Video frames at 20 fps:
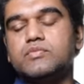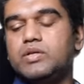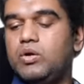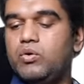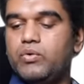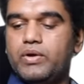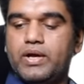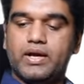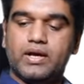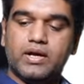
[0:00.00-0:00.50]

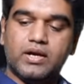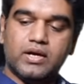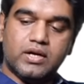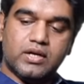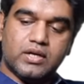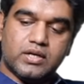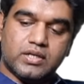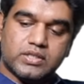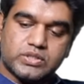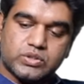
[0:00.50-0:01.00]
Okay,
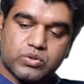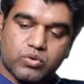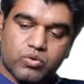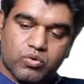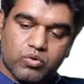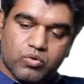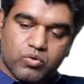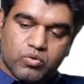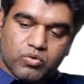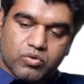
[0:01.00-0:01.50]

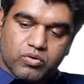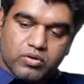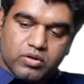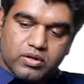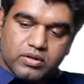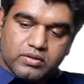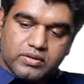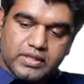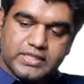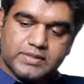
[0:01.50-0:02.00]
so
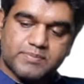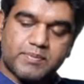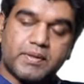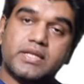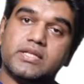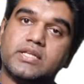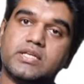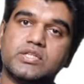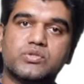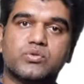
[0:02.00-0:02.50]
these
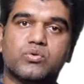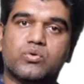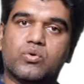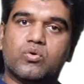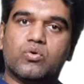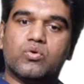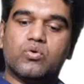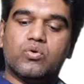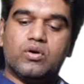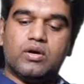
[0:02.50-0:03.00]
many things you know.